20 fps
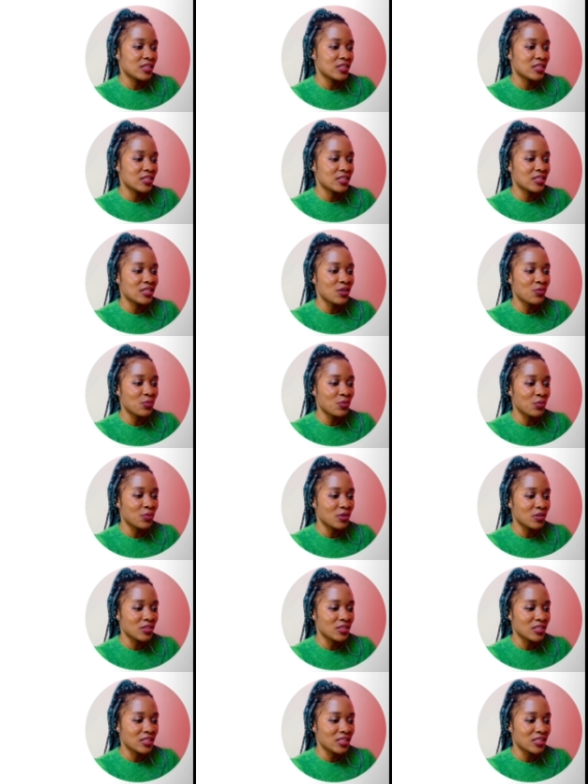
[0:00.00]
Say we want
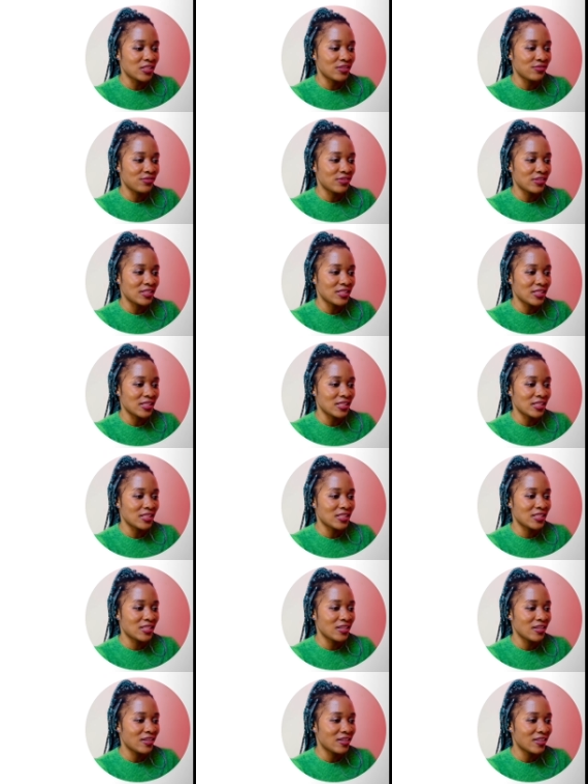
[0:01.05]
to teach
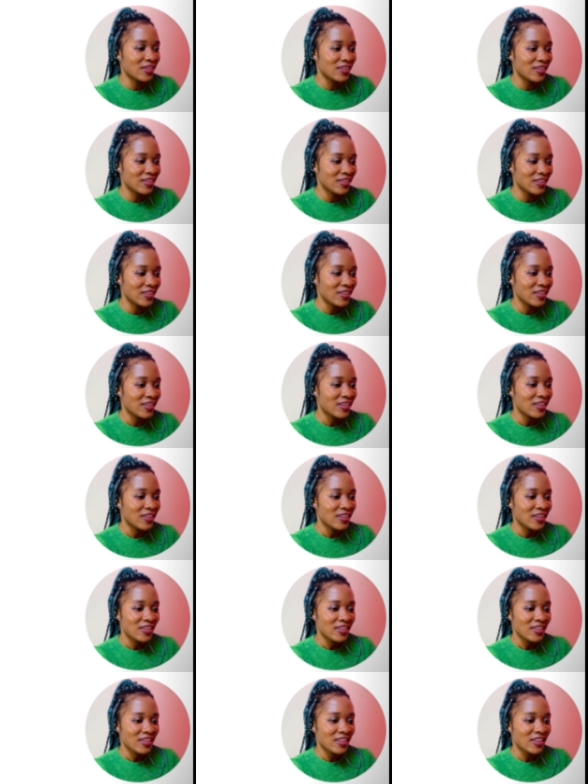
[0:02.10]
physics.
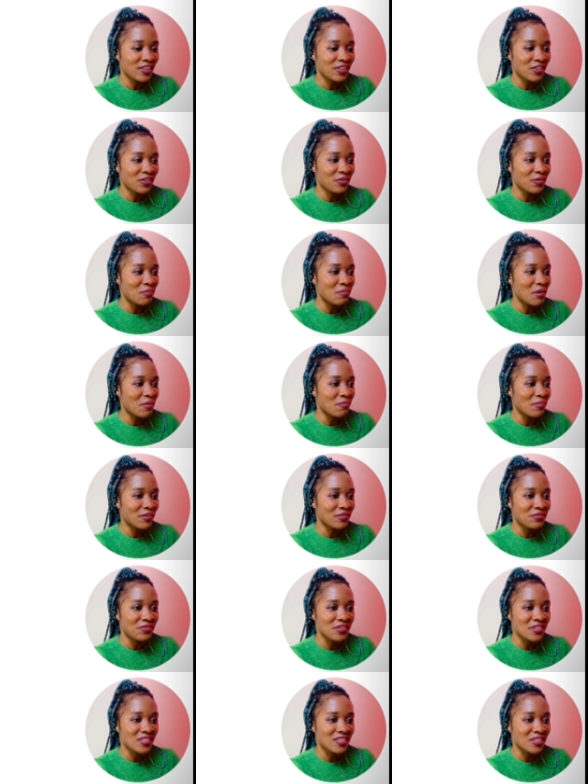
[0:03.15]
Can you remember
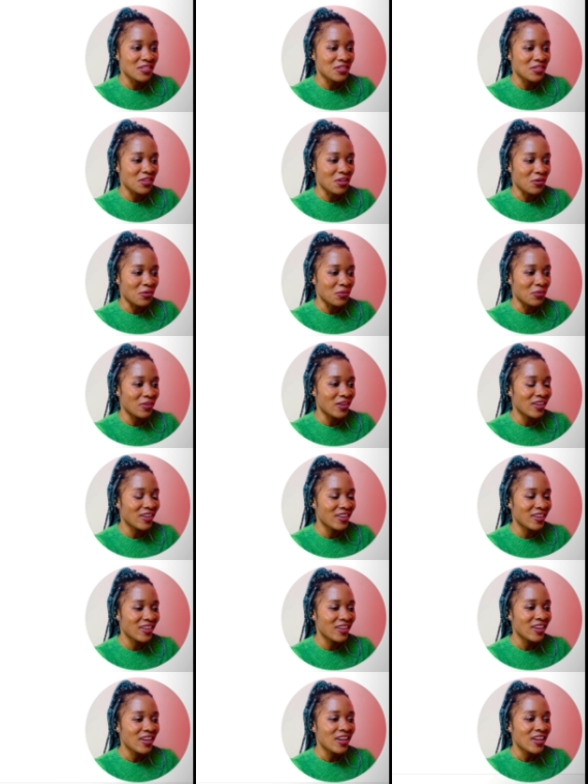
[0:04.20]
physics though?
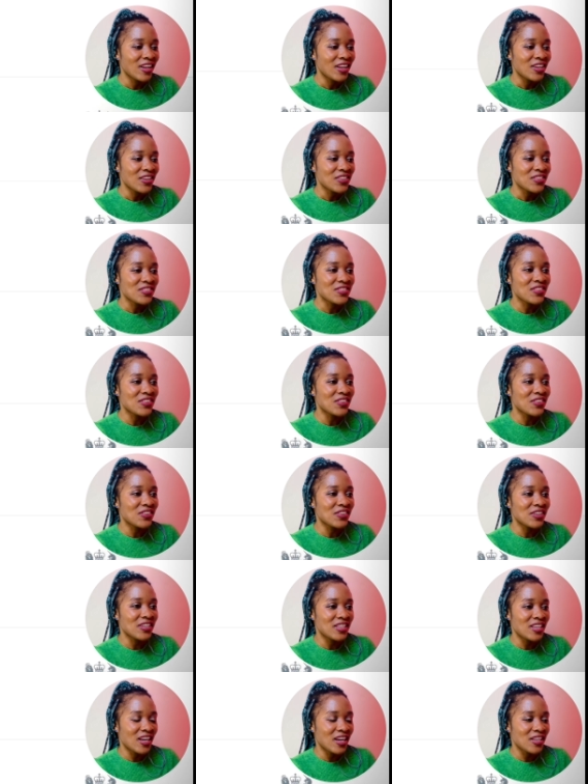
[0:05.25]
So
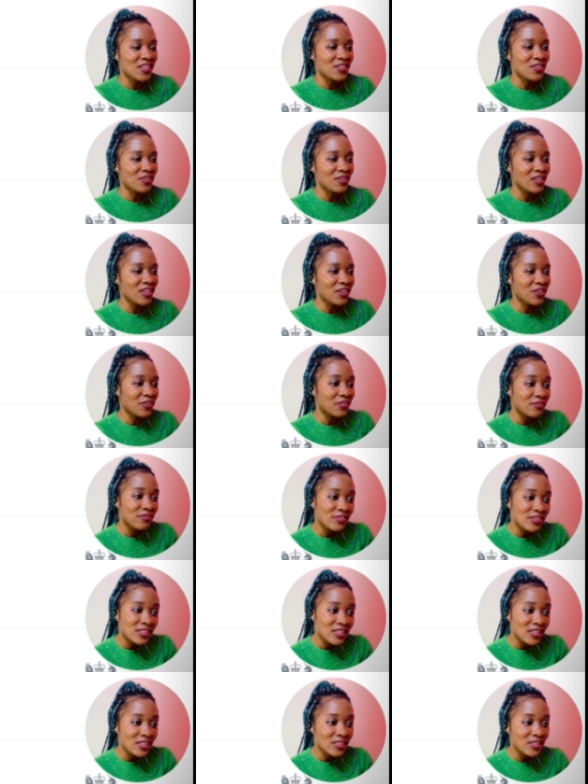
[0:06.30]
yes, you click on
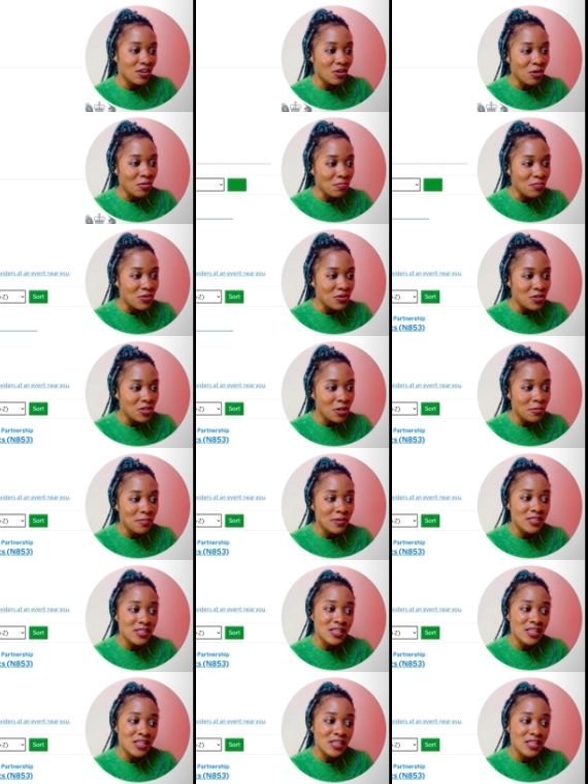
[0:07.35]
physics, it opens up, it's